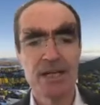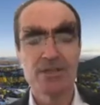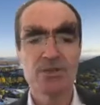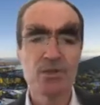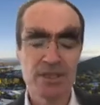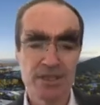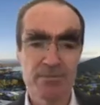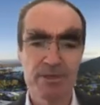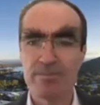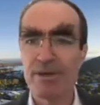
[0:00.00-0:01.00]
I'll talk a little
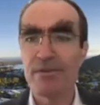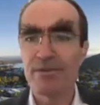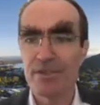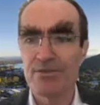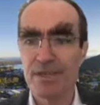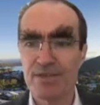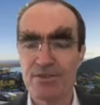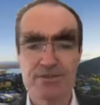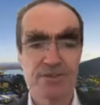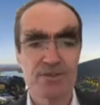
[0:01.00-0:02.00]
bit about the
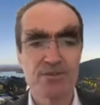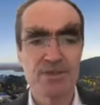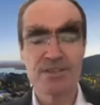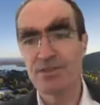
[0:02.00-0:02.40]
structure of the degrees,